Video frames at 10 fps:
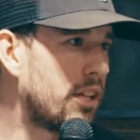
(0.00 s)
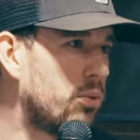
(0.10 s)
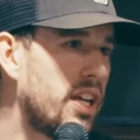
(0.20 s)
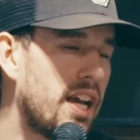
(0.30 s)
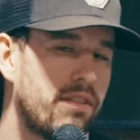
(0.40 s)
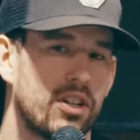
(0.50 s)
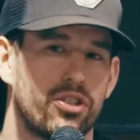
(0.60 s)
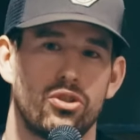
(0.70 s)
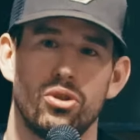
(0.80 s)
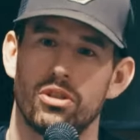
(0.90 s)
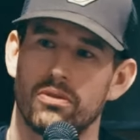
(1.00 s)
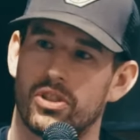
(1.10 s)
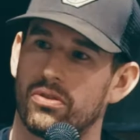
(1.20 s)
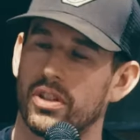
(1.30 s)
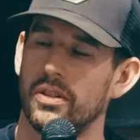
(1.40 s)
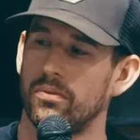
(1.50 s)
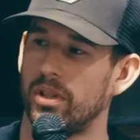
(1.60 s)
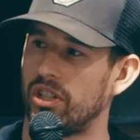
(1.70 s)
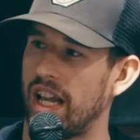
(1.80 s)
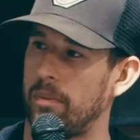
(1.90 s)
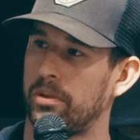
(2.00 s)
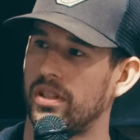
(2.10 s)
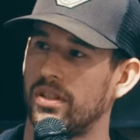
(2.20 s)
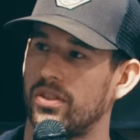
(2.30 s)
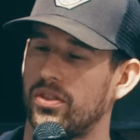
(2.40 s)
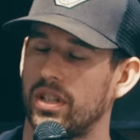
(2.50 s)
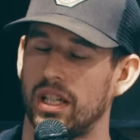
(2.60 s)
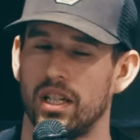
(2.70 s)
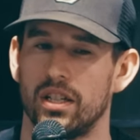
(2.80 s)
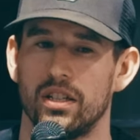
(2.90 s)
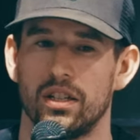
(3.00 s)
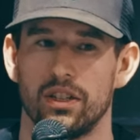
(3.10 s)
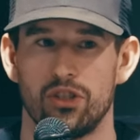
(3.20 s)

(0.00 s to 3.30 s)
We have our student retreat, which happens in